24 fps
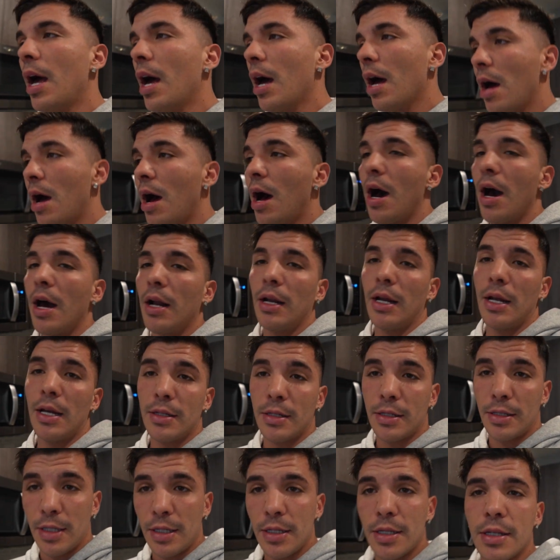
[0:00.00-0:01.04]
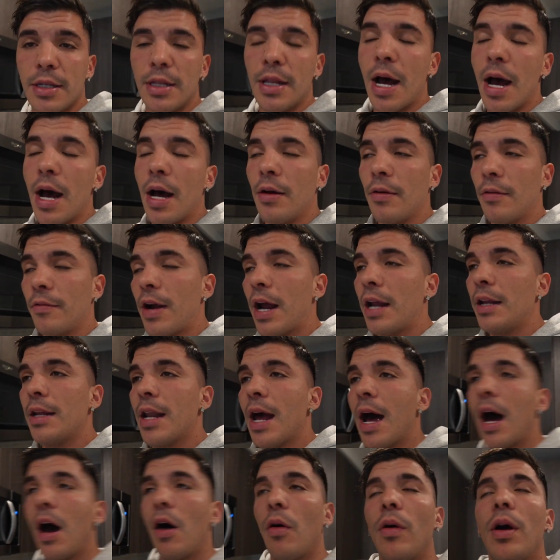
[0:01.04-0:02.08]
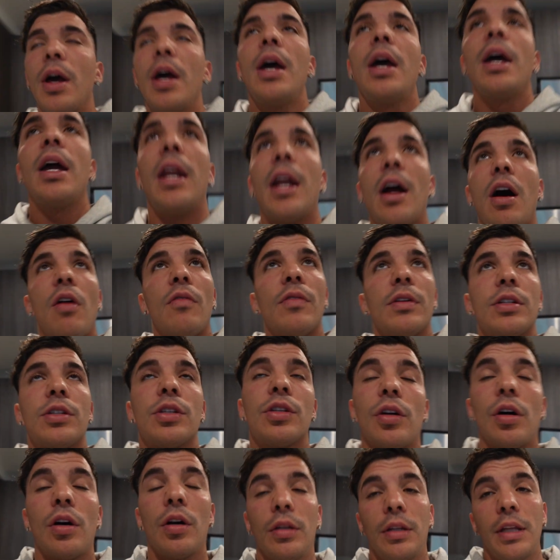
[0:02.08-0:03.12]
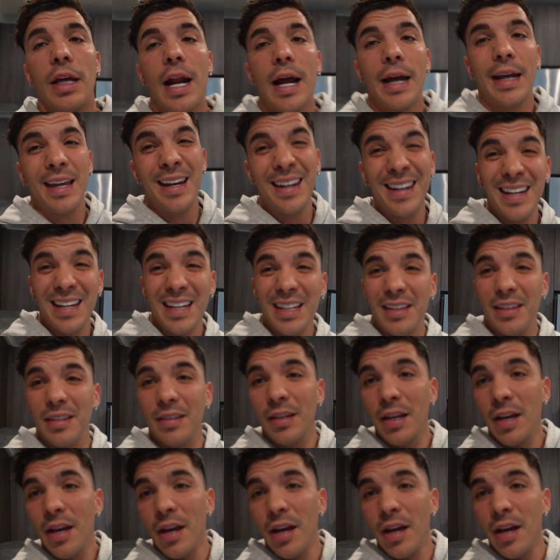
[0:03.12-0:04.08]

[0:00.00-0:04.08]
hard as this right now, and I always thought that I can eat